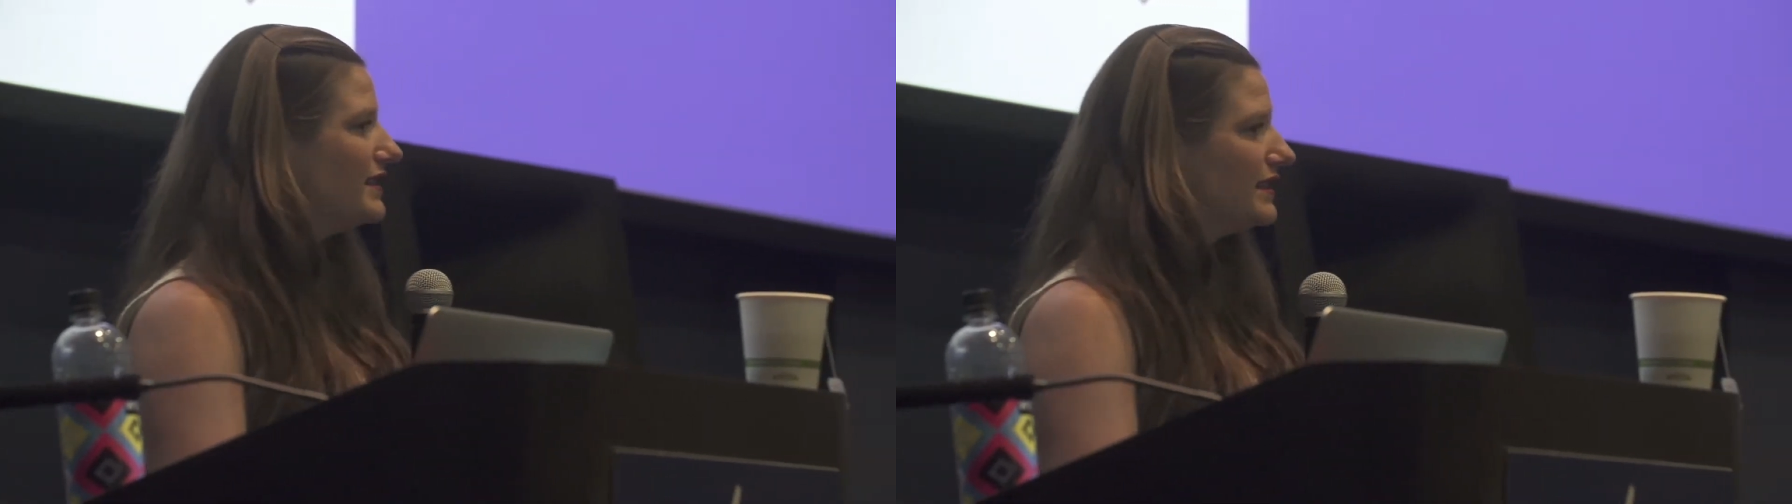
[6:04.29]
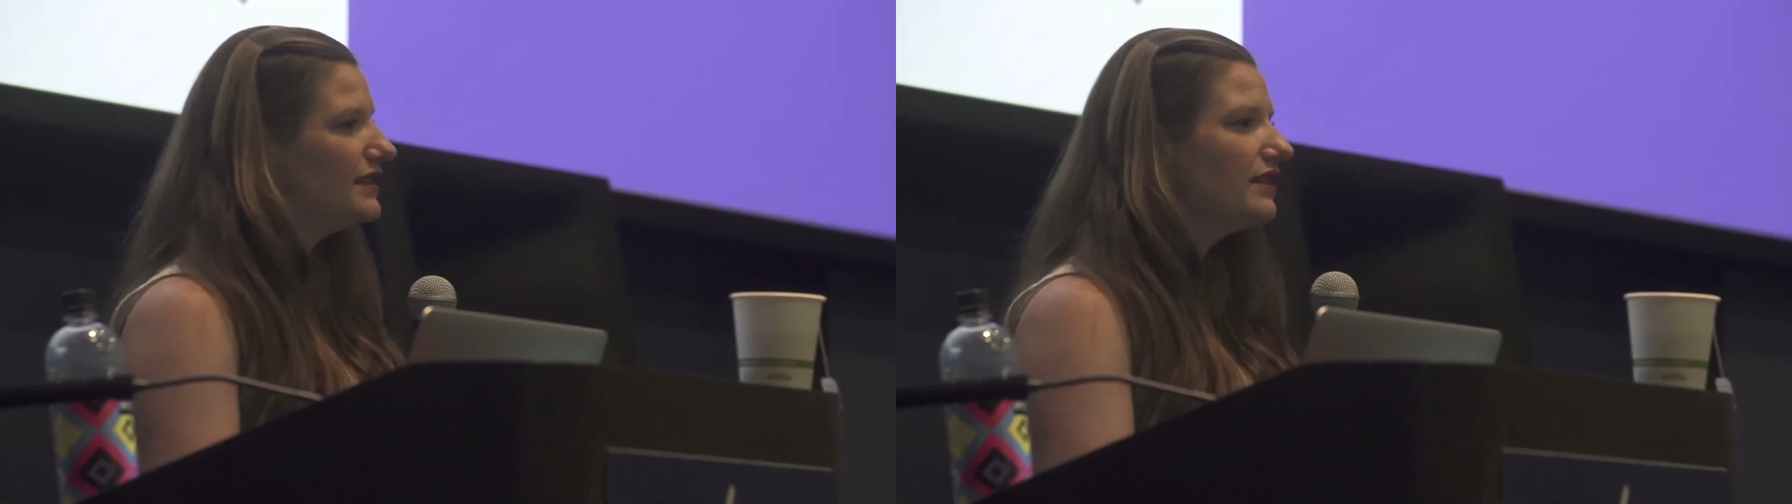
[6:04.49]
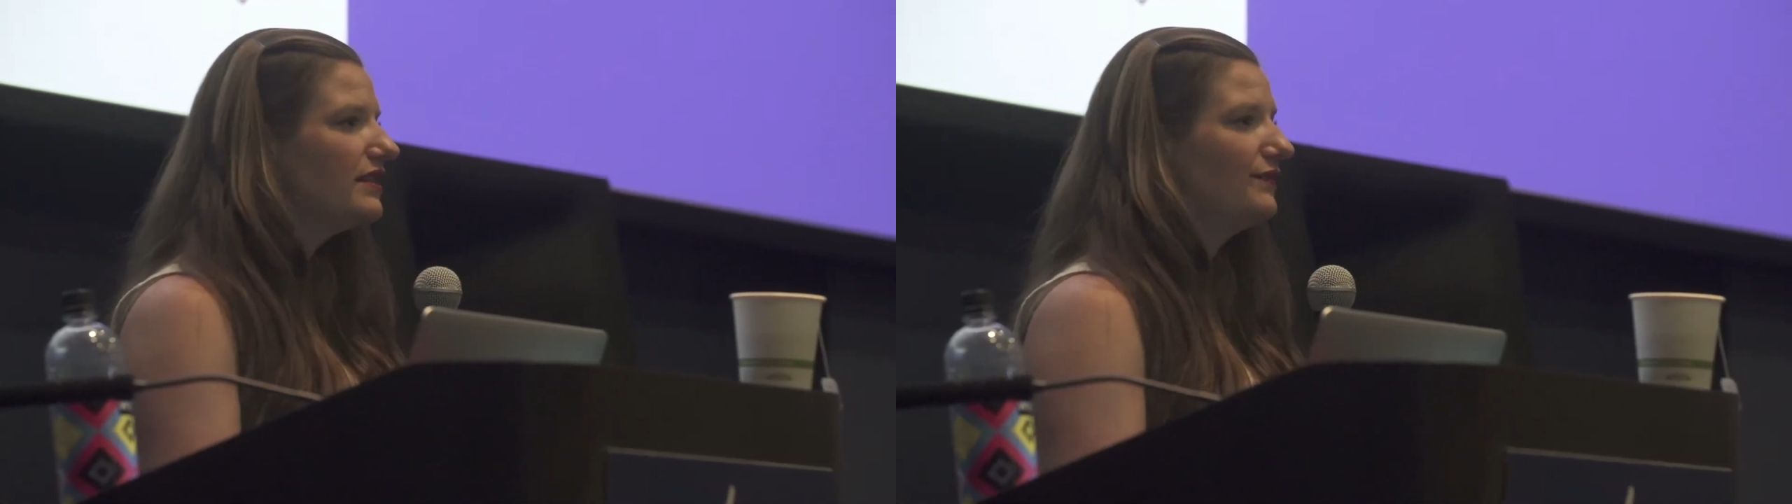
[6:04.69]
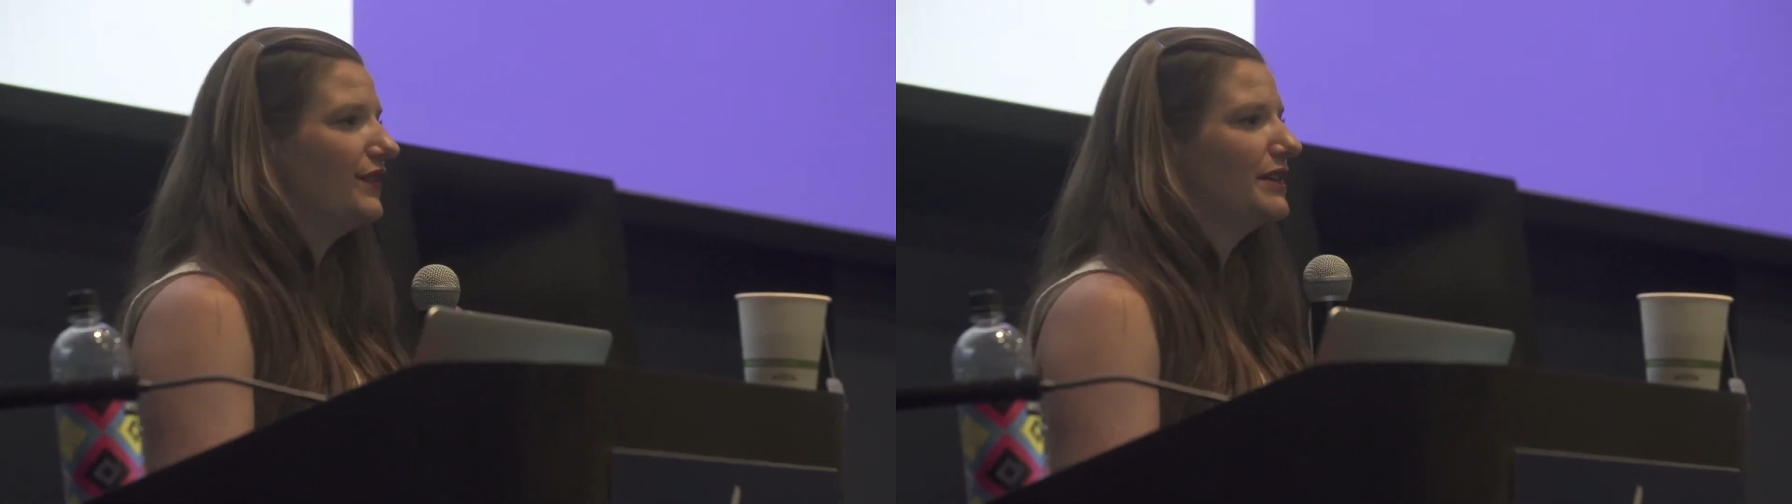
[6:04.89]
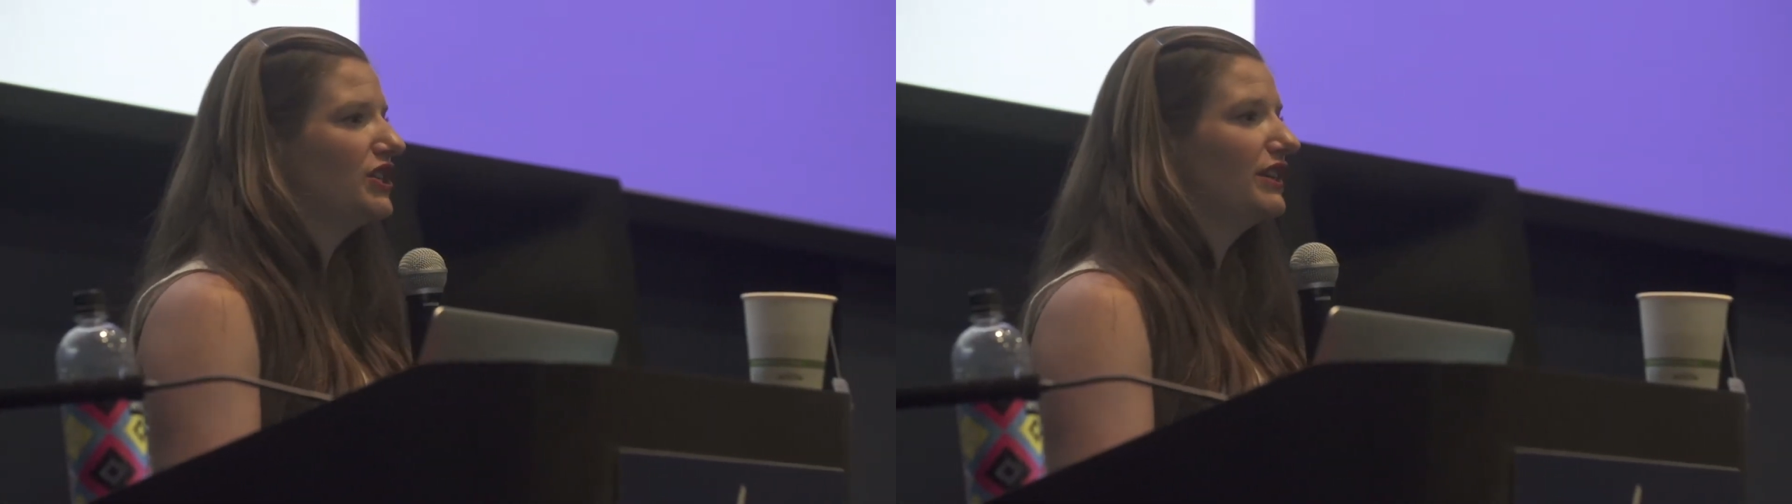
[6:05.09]
distill the
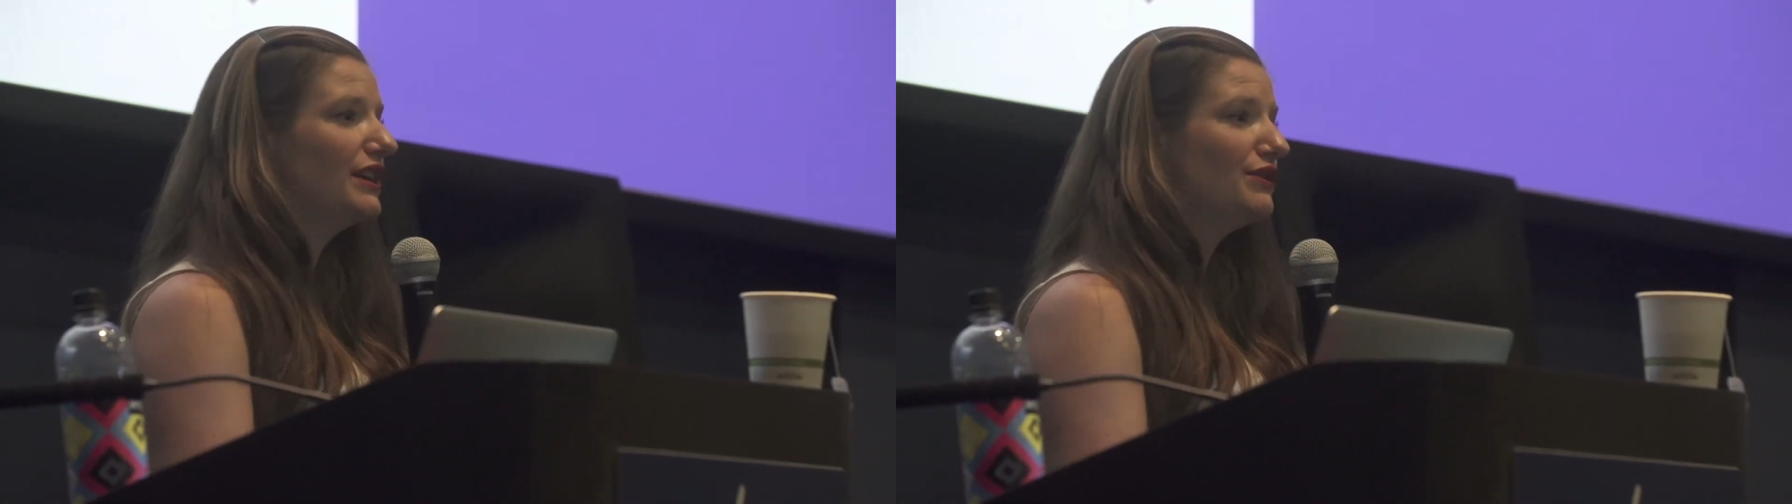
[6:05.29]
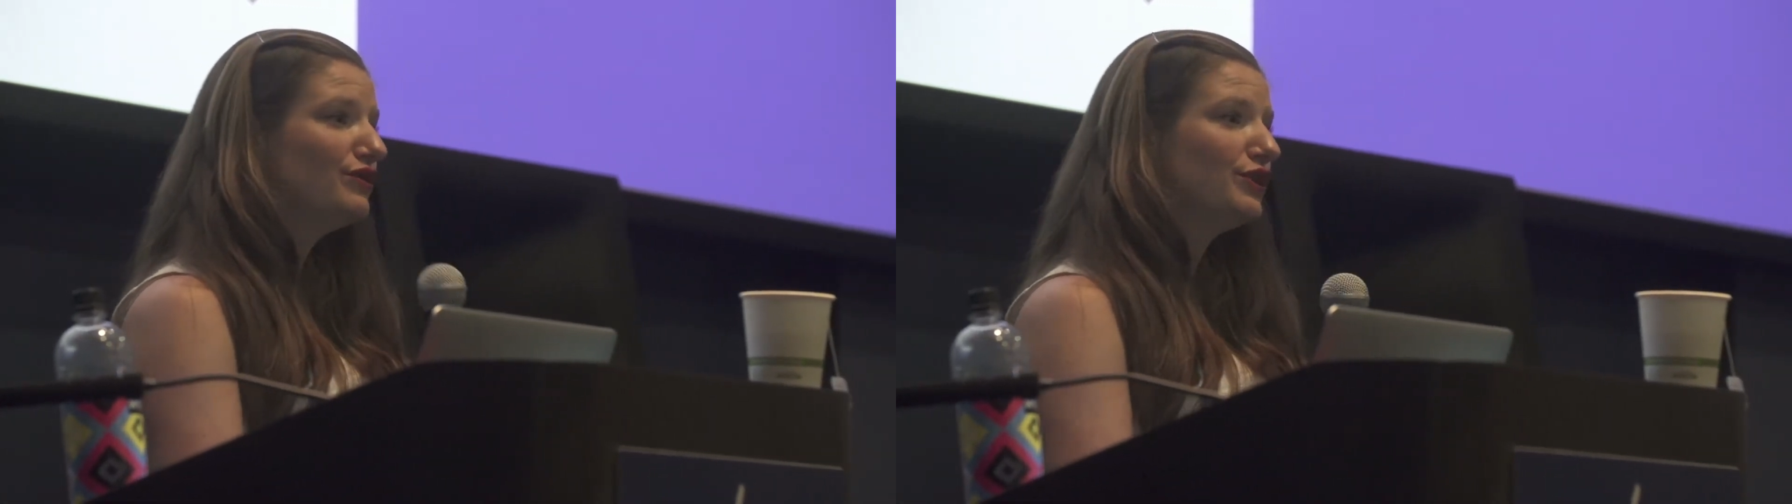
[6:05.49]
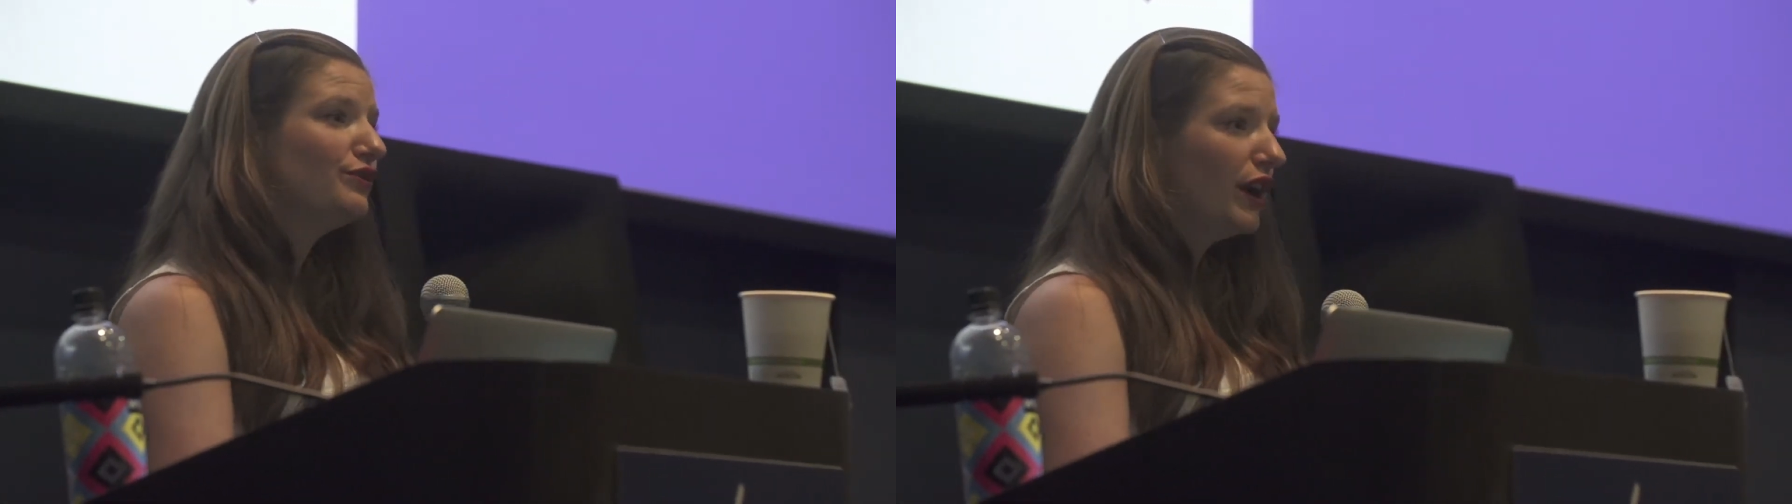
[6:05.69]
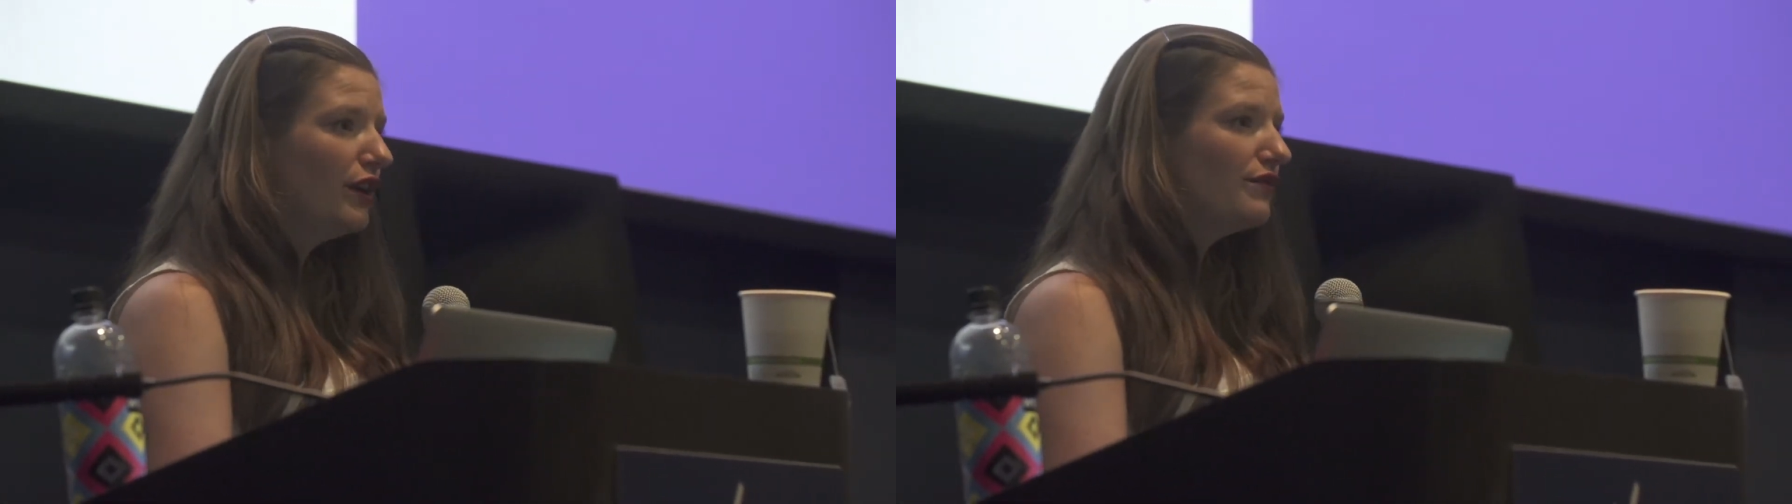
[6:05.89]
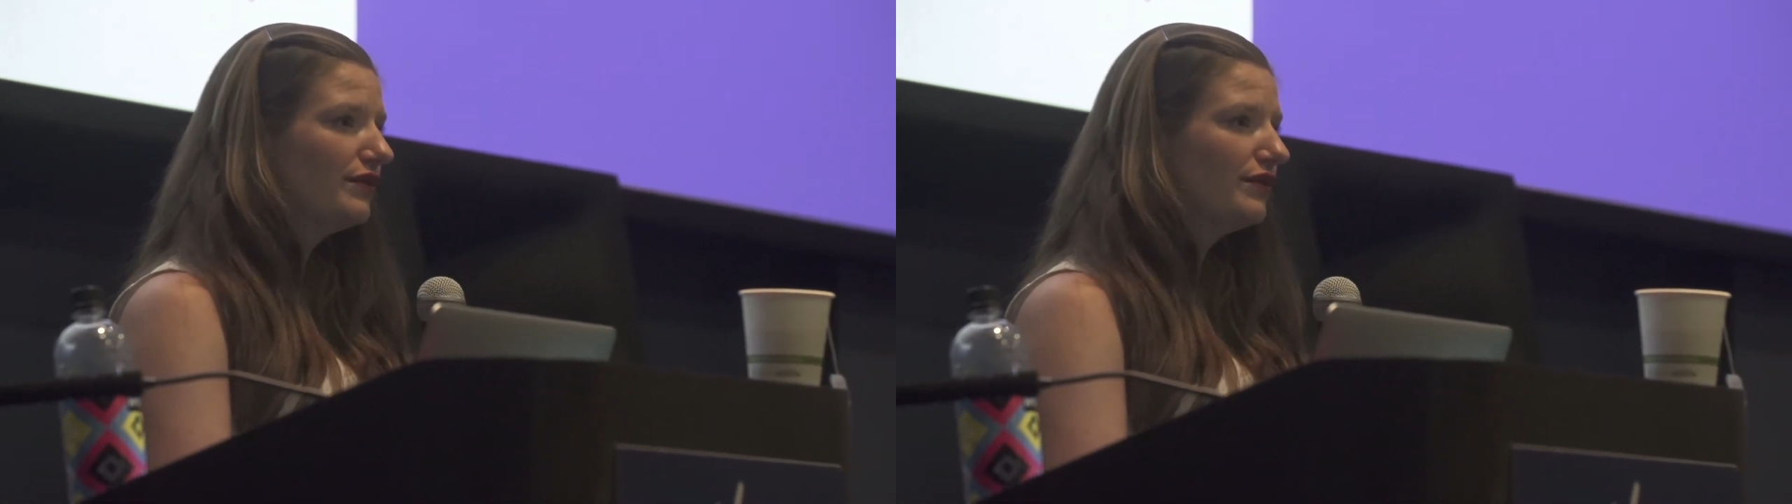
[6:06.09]
information that you do know,